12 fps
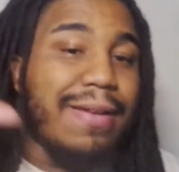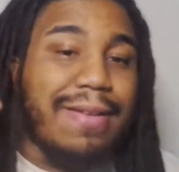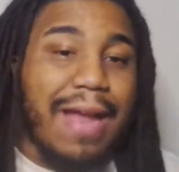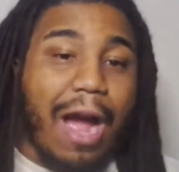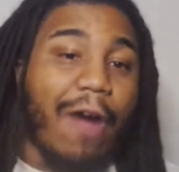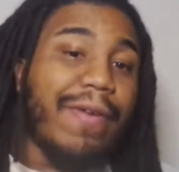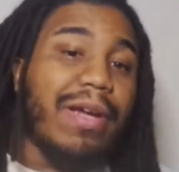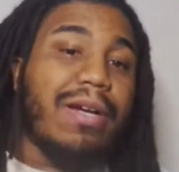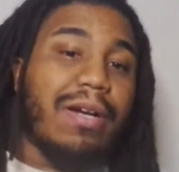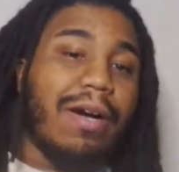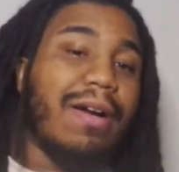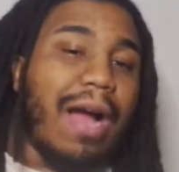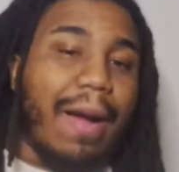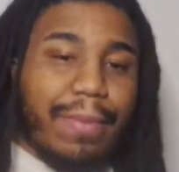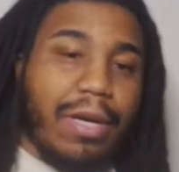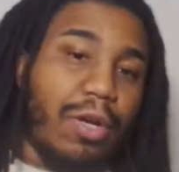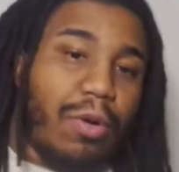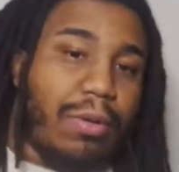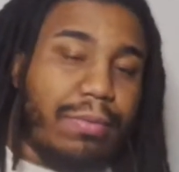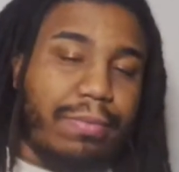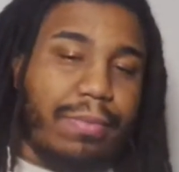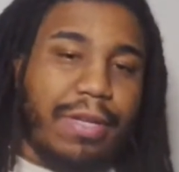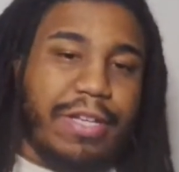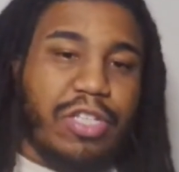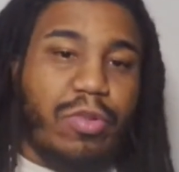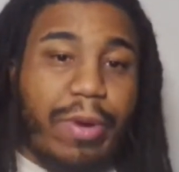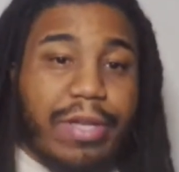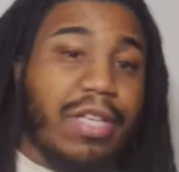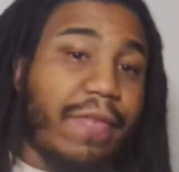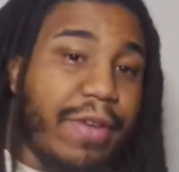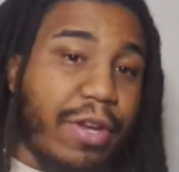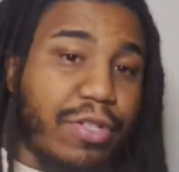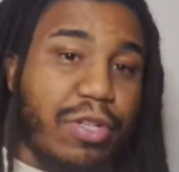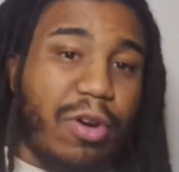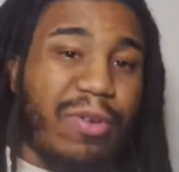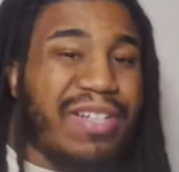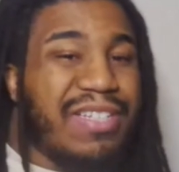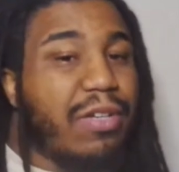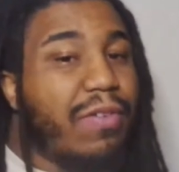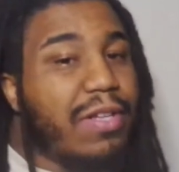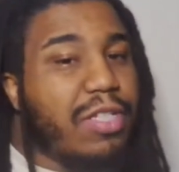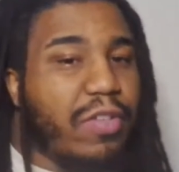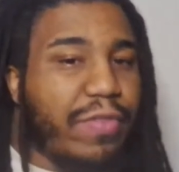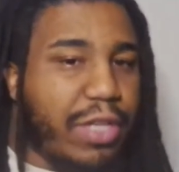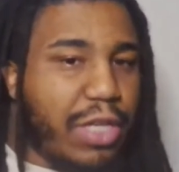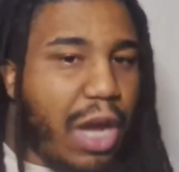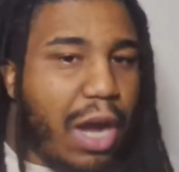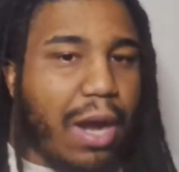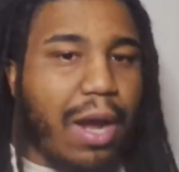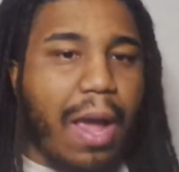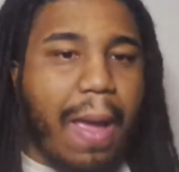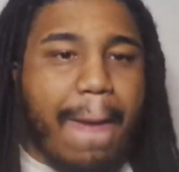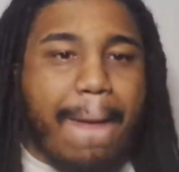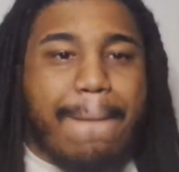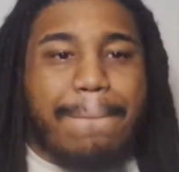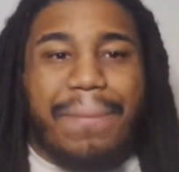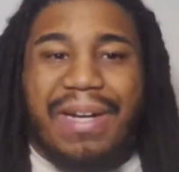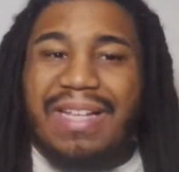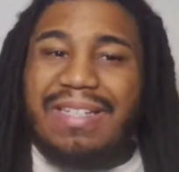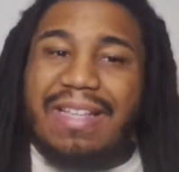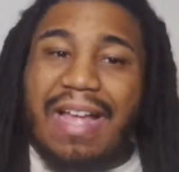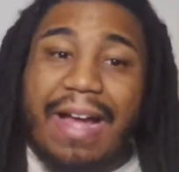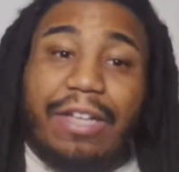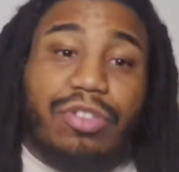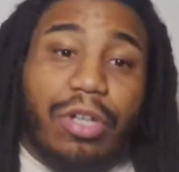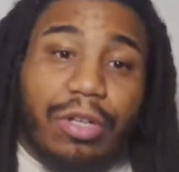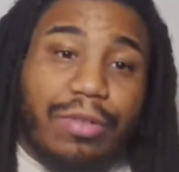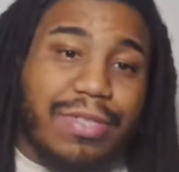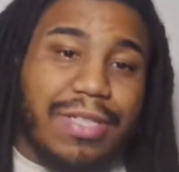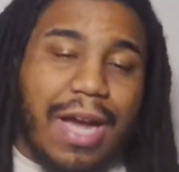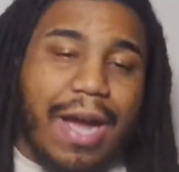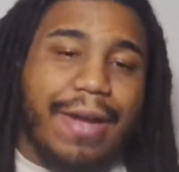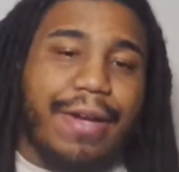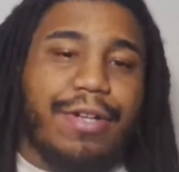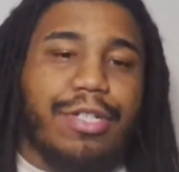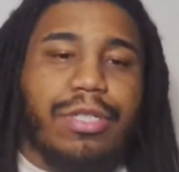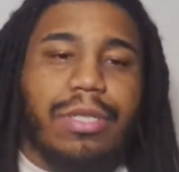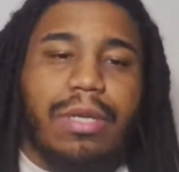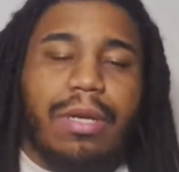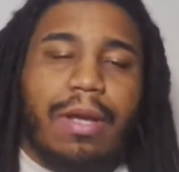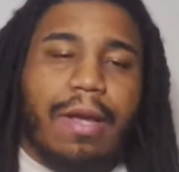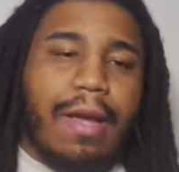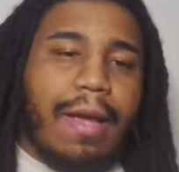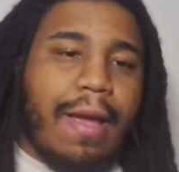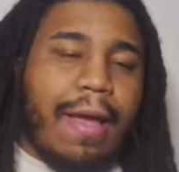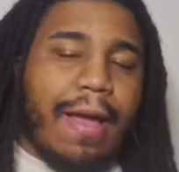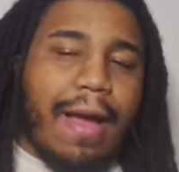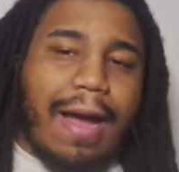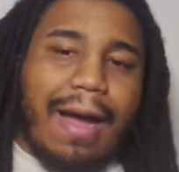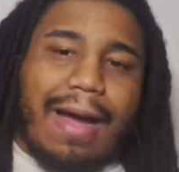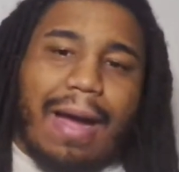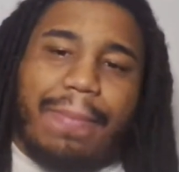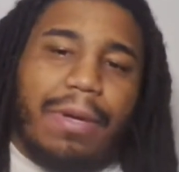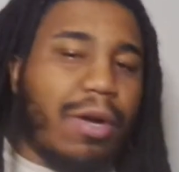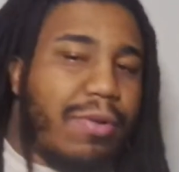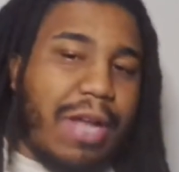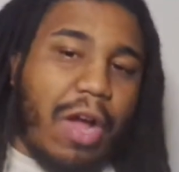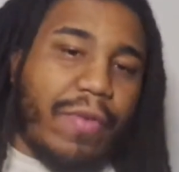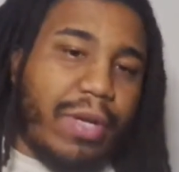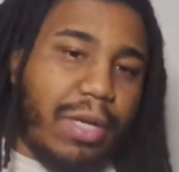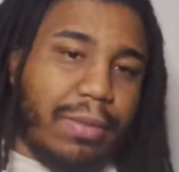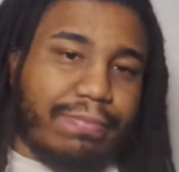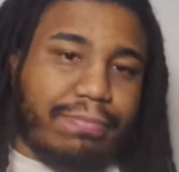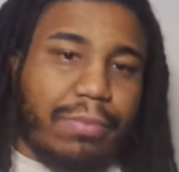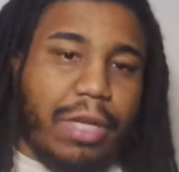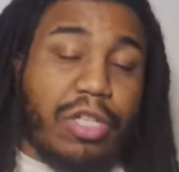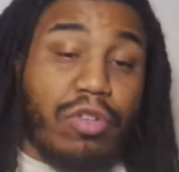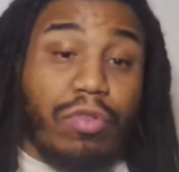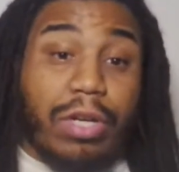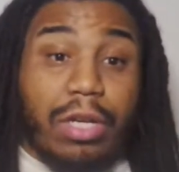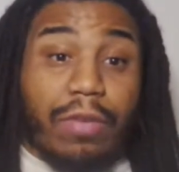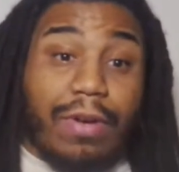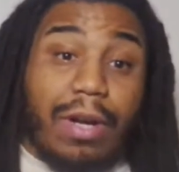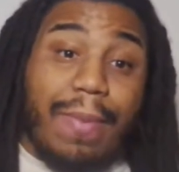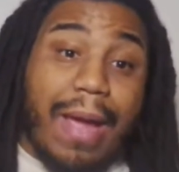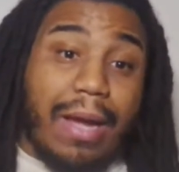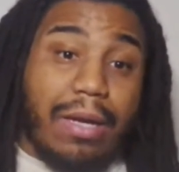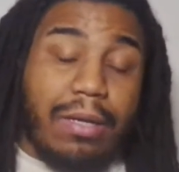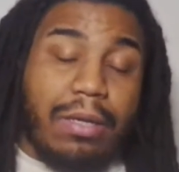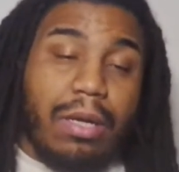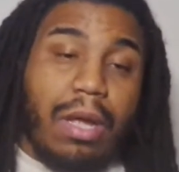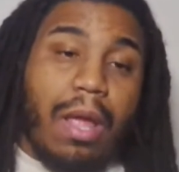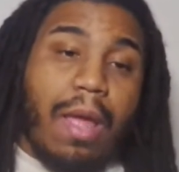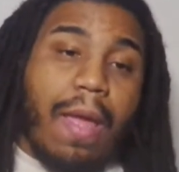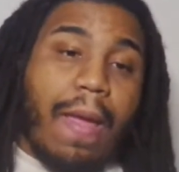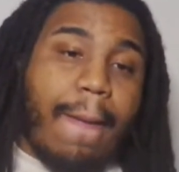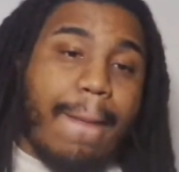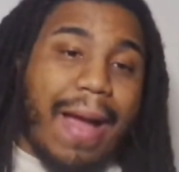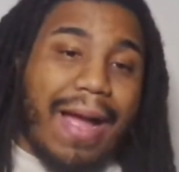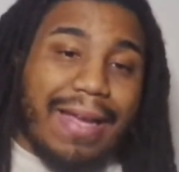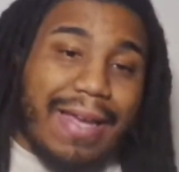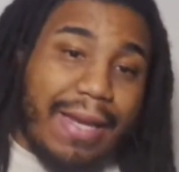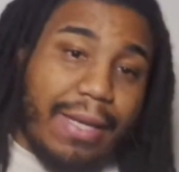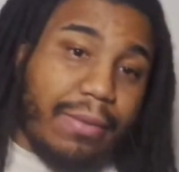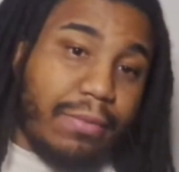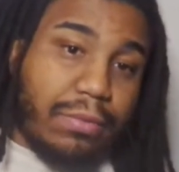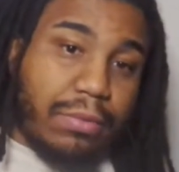Dalvin Cook, I'm good on. He's 27 years old. He's still relatively young. But he has a lot of tread on those tires. I'm good on Dalvin Cook. He's a really good running back. I get it.